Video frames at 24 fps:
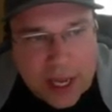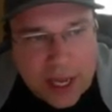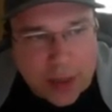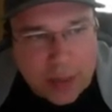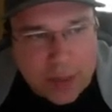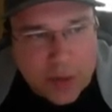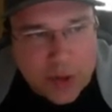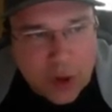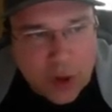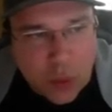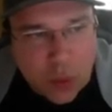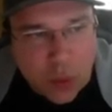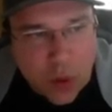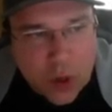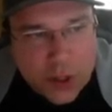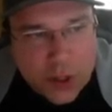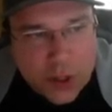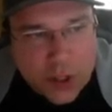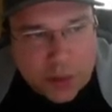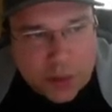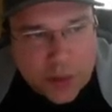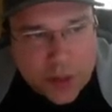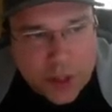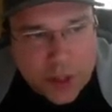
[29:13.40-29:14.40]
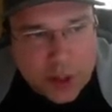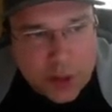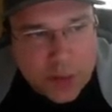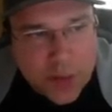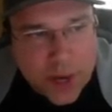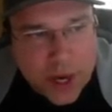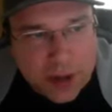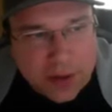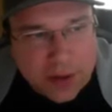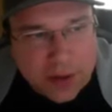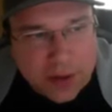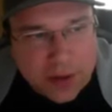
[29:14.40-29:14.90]
So what's your
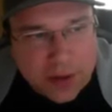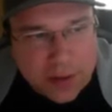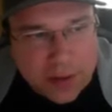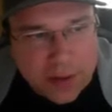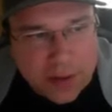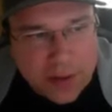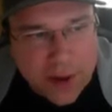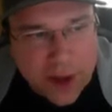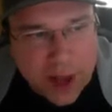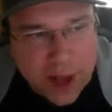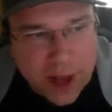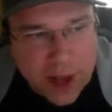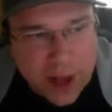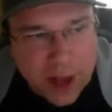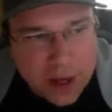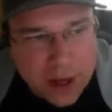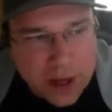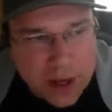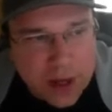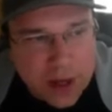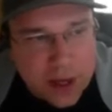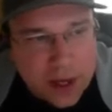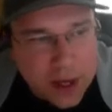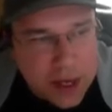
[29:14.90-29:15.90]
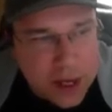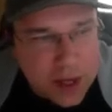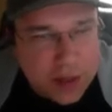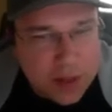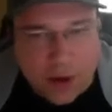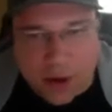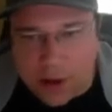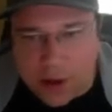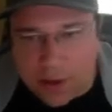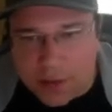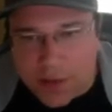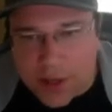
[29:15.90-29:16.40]
perspective on
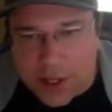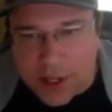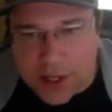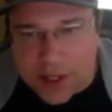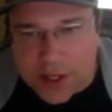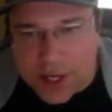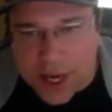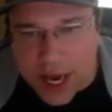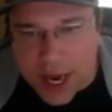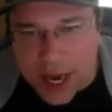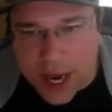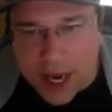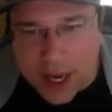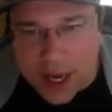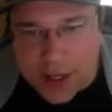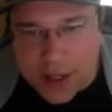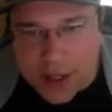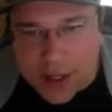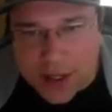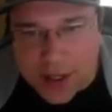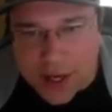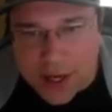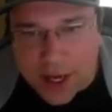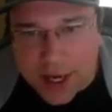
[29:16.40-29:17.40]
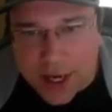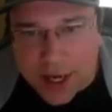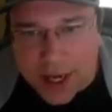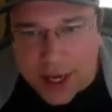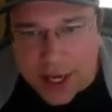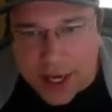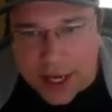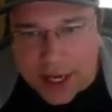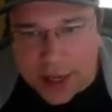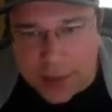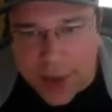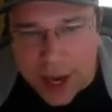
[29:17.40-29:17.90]
either of these guys?
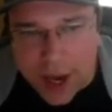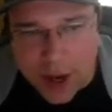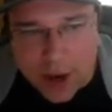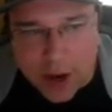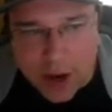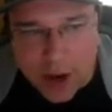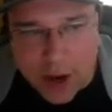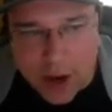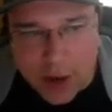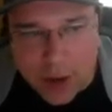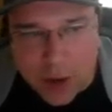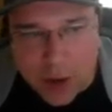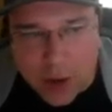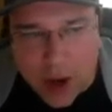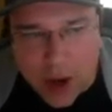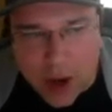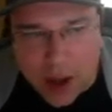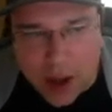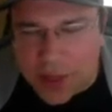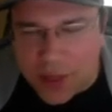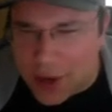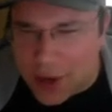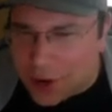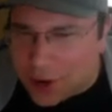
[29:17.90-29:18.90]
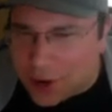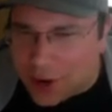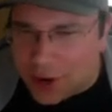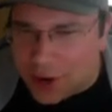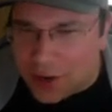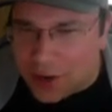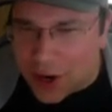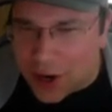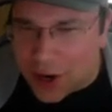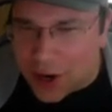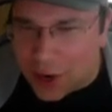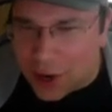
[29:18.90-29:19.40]
I think you're
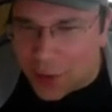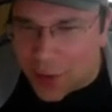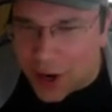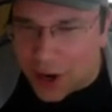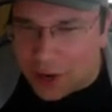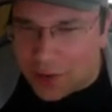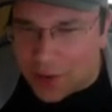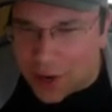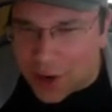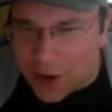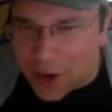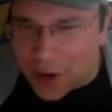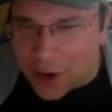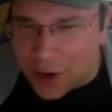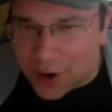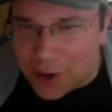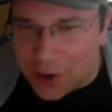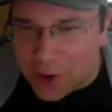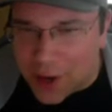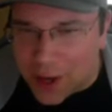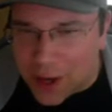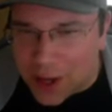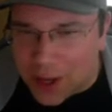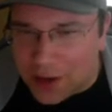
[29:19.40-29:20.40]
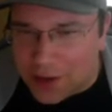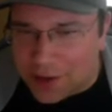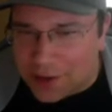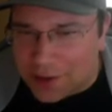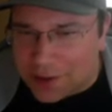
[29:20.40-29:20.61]
a Derek White fan, are you not?